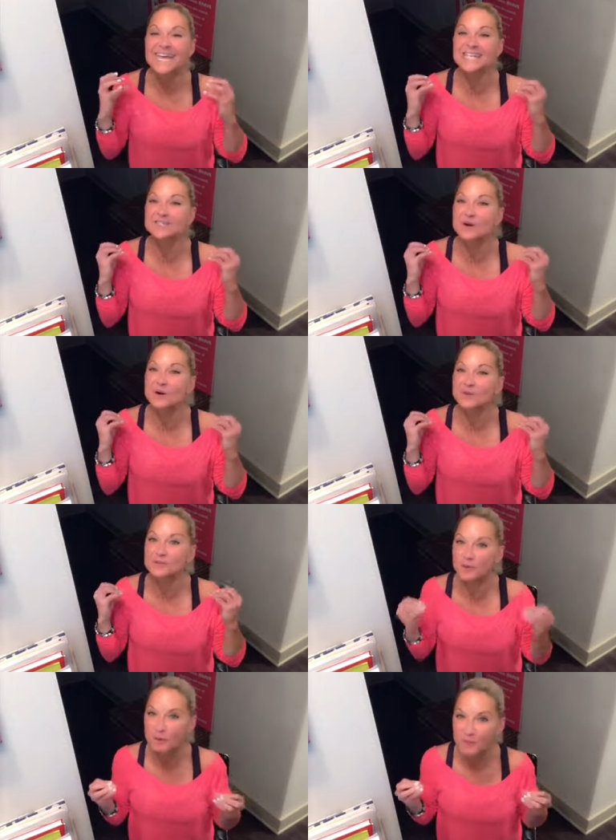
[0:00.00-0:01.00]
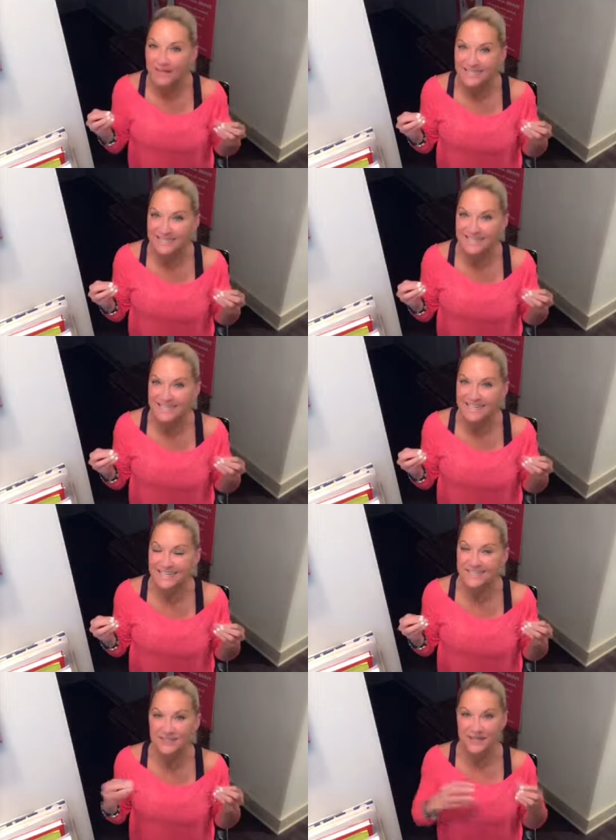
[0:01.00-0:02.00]
it's called
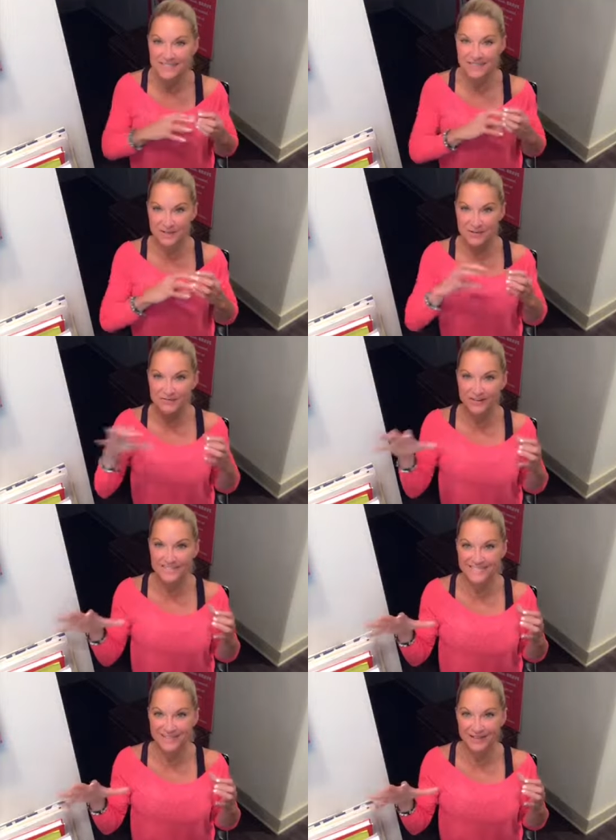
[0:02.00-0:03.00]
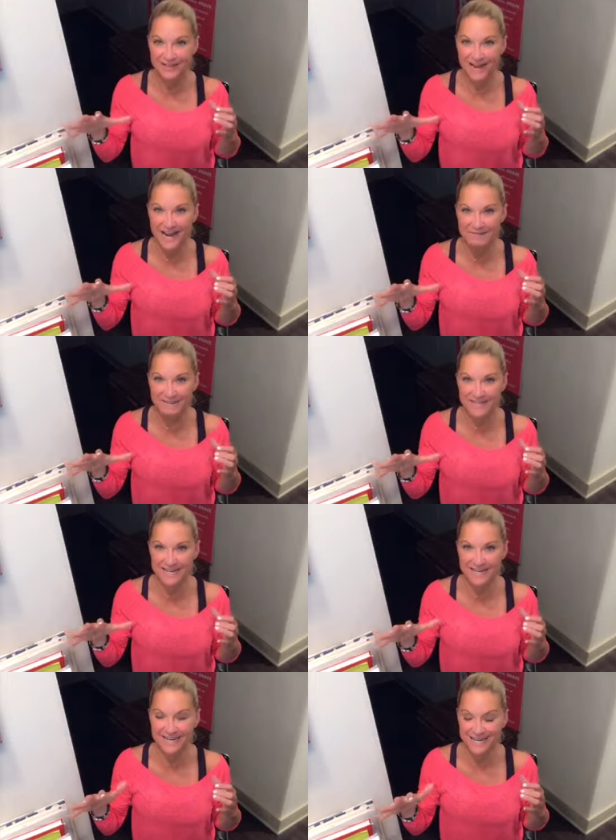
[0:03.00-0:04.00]
neuroplasticity. So that's the new frontier that I'm
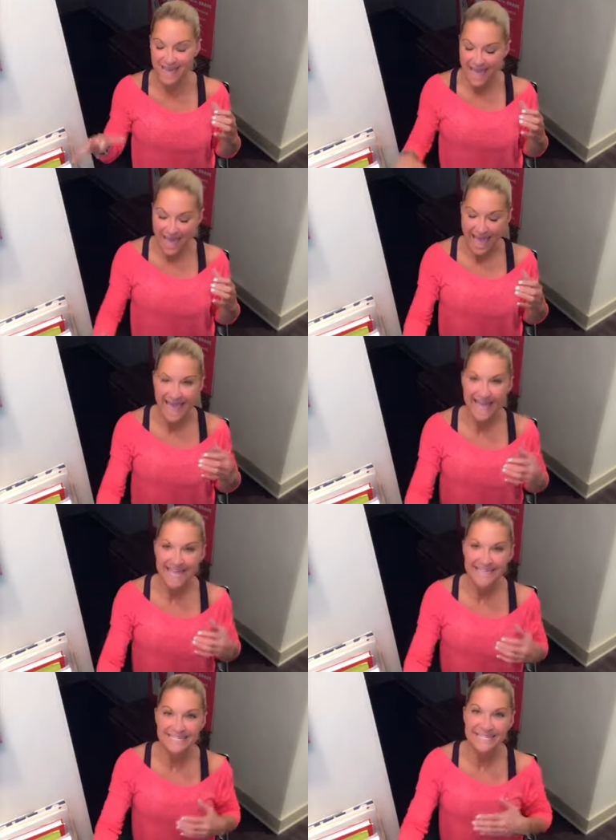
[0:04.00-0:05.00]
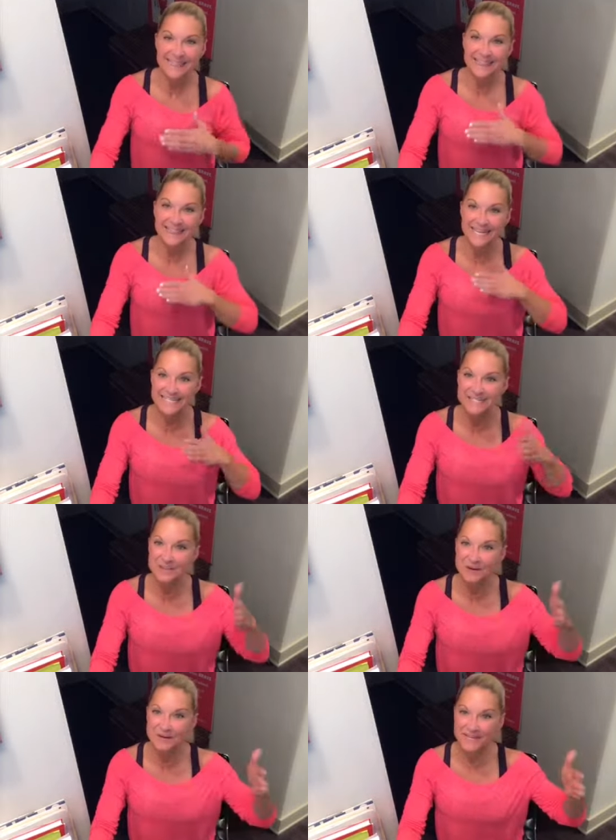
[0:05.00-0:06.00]
studying. And let's go